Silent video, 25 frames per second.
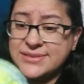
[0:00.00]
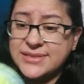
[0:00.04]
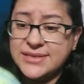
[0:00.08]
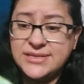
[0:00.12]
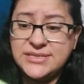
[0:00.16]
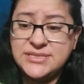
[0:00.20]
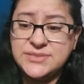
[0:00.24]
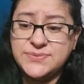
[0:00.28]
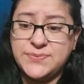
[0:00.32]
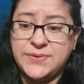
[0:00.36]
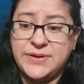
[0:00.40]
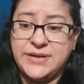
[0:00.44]

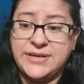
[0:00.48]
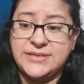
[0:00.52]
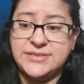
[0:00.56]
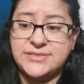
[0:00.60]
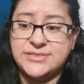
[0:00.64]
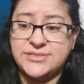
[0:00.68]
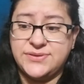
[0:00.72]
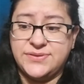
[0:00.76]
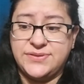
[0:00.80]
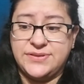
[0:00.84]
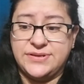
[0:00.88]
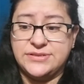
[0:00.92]
lace weight,
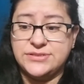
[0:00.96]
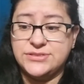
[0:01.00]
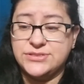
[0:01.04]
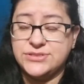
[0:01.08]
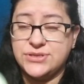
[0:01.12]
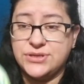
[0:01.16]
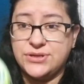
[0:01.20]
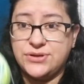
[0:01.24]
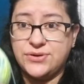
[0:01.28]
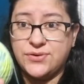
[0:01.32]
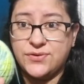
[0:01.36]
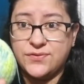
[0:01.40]
so there's
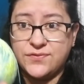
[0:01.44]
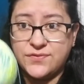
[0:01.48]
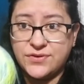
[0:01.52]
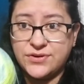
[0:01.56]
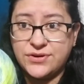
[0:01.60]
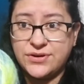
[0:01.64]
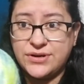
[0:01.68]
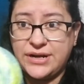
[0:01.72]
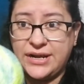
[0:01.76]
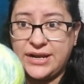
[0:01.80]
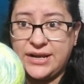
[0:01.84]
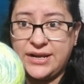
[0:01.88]

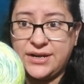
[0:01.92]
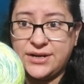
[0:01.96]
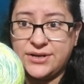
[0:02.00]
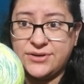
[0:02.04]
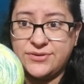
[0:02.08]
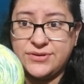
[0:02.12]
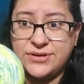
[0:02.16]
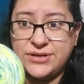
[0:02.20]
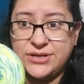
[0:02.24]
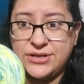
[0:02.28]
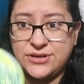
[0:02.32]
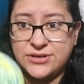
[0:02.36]
over
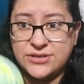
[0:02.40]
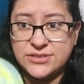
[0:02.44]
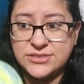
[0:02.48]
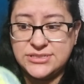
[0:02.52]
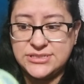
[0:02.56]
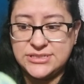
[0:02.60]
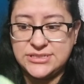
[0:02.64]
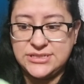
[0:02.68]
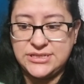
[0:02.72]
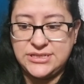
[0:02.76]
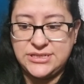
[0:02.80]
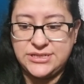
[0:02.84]
800
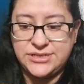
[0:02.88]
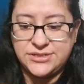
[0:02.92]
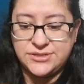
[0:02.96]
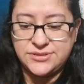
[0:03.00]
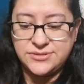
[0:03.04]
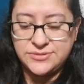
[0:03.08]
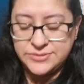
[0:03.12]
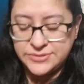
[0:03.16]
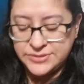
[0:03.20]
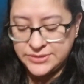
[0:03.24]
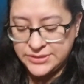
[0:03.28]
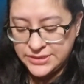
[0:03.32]
yards in
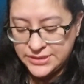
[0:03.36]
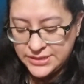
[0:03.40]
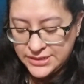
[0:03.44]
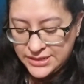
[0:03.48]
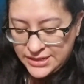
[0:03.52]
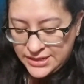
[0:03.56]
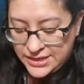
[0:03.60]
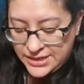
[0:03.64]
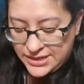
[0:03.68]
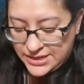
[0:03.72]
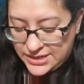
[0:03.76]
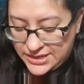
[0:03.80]
here.
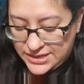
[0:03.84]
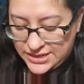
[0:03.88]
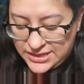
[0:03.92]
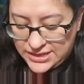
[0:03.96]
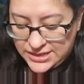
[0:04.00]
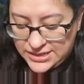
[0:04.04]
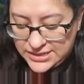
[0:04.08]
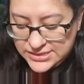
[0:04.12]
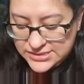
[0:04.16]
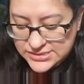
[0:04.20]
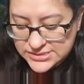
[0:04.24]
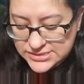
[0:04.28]

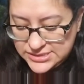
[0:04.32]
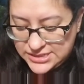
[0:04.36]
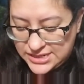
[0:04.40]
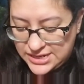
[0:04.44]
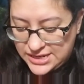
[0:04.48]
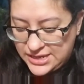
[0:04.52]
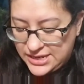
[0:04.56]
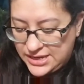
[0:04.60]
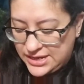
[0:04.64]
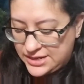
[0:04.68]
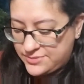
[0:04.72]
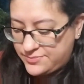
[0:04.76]
And
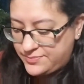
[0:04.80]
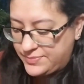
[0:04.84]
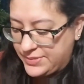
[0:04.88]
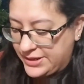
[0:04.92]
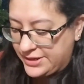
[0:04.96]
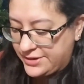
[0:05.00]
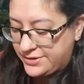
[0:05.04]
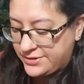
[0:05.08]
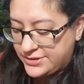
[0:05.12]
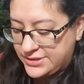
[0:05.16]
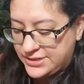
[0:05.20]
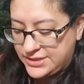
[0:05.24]
I had
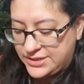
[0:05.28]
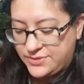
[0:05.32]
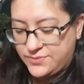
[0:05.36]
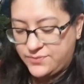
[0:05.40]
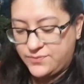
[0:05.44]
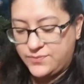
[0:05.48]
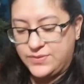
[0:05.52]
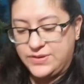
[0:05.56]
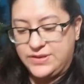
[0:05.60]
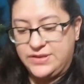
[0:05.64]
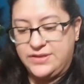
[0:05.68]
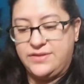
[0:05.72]
paired it
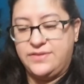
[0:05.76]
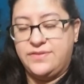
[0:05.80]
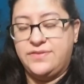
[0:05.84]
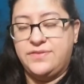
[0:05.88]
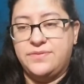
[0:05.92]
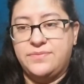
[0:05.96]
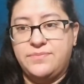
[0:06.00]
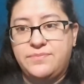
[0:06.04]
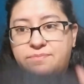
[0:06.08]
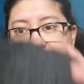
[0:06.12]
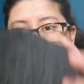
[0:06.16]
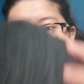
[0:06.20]
with